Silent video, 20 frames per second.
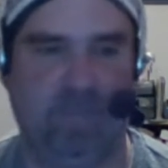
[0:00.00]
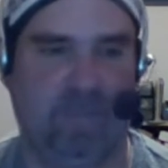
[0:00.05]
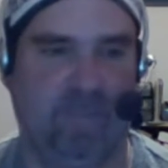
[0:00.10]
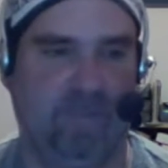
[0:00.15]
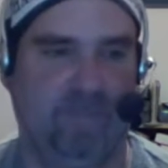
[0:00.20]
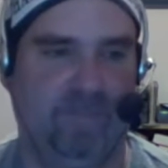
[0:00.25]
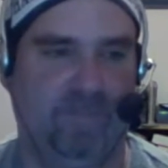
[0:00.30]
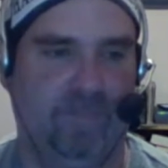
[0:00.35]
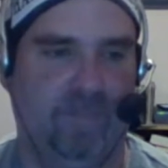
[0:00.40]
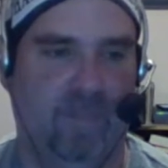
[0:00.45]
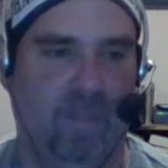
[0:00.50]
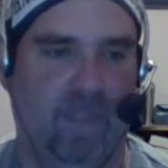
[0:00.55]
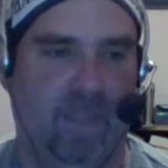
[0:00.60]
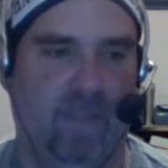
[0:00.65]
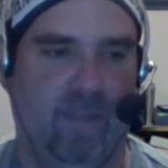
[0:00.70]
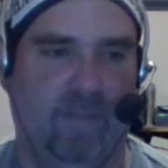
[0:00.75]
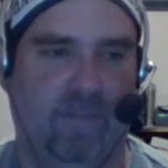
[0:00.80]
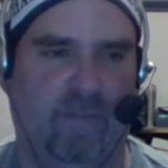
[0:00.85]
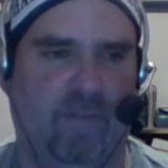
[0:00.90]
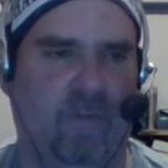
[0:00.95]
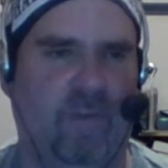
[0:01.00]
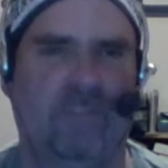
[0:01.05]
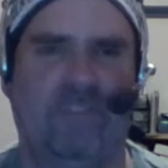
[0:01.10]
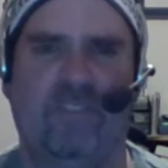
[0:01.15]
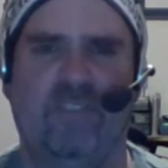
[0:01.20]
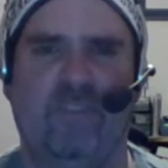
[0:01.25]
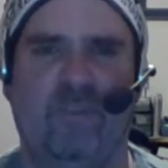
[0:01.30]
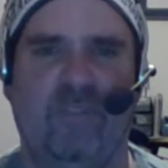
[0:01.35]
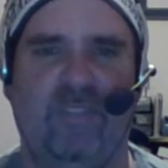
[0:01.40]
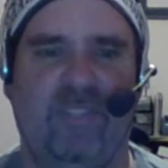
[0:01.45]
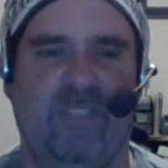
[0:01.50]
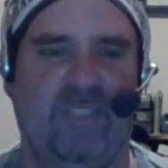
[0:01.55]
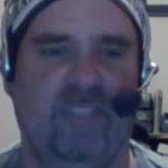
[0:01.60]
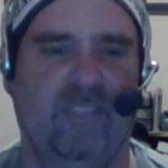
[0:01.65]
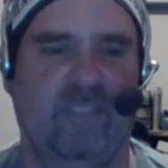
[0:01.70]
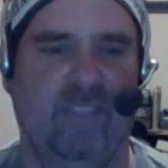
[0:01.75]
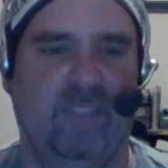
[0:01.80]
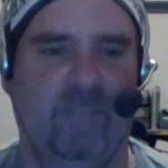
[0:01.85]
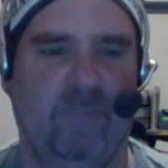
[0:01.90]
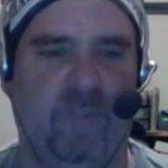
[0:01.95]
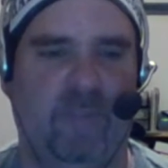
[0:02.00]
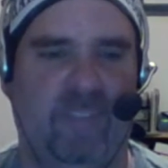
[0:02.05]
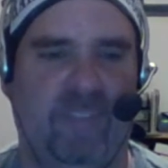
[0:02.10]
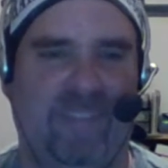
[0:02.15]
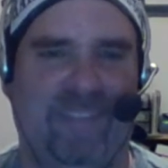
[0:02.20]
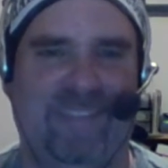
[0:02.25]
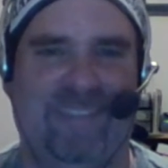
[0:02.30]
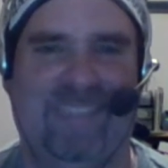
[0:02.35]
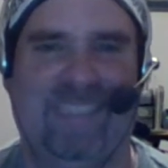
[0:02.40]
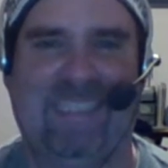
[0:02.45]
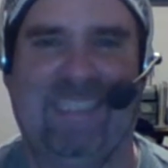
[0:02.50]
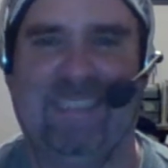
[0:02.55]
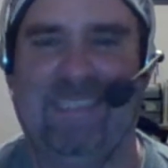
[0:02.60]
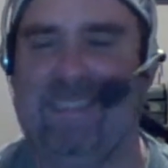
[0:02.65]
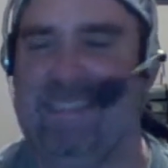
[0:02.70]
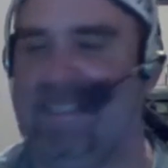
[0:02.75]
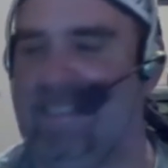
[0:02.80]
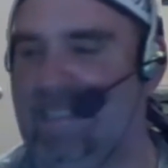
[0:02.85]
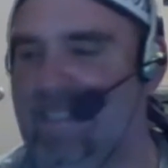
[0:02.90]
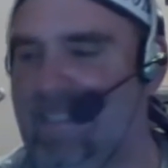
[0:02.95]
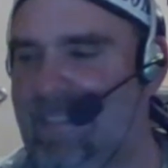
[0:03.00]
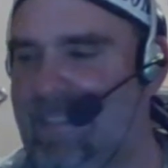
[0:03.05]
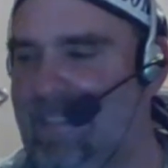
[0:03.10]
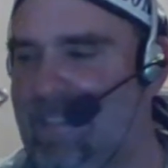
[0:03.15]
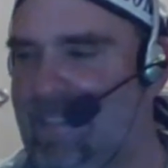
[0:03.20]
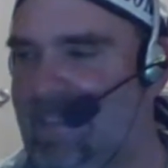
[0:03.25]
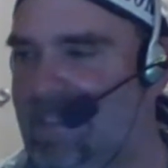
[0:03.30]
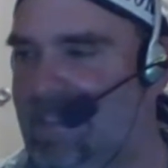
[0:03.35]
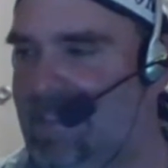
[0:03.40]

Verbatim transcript: got old. He probably can't do half the stuff he used to. I mean,